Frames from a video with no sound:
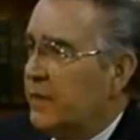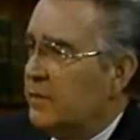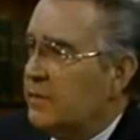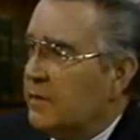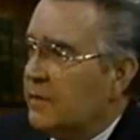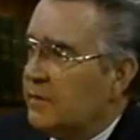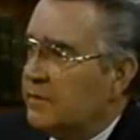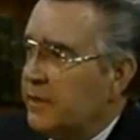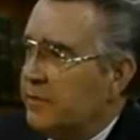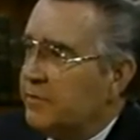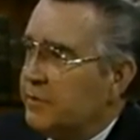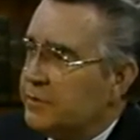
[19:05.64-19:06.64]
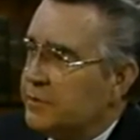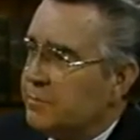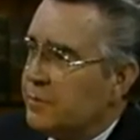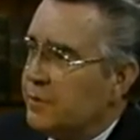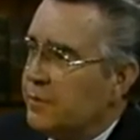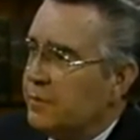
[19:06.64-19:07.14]
But
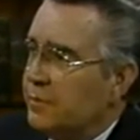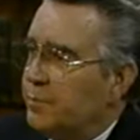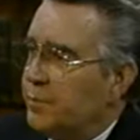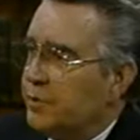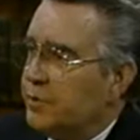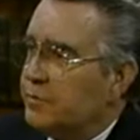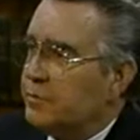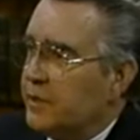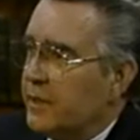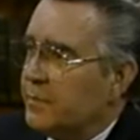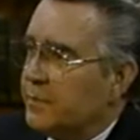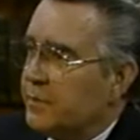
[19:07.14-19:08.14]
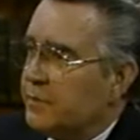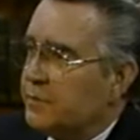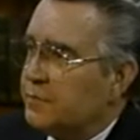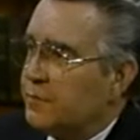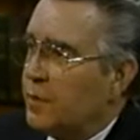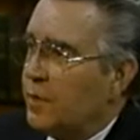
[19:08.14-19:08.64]
terrorism could produce the
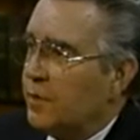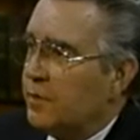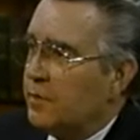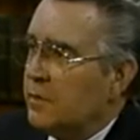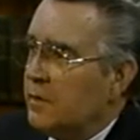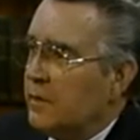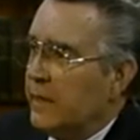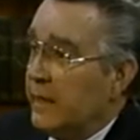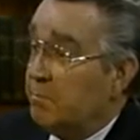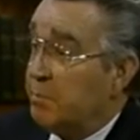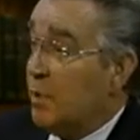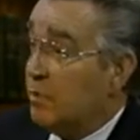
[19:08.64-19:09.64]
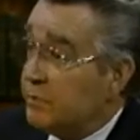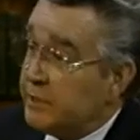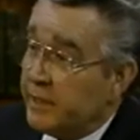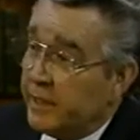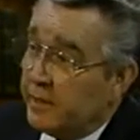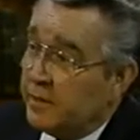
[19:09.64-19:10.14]
impetus for
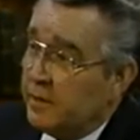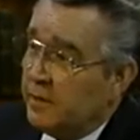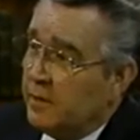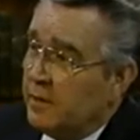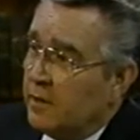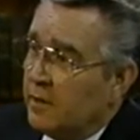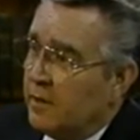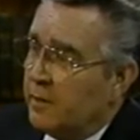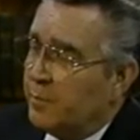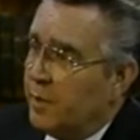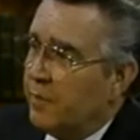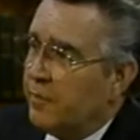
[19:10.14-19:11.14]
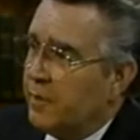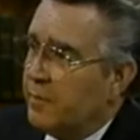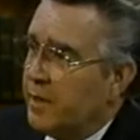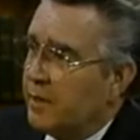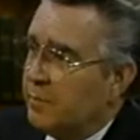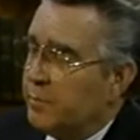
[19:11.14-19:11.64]
imposing it upon the
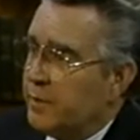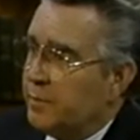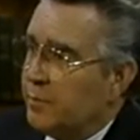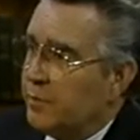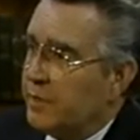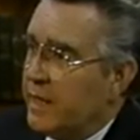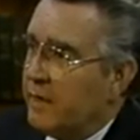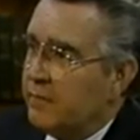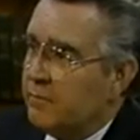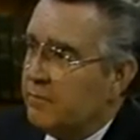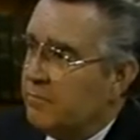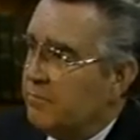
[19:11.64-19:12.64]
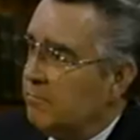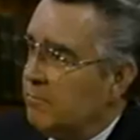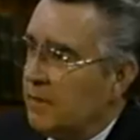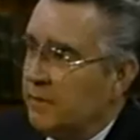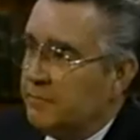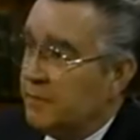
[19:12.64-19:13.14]
American people without
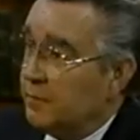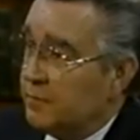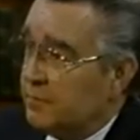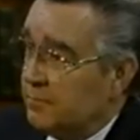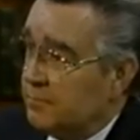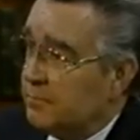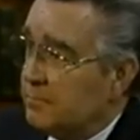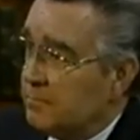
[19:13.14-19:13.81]
a vote.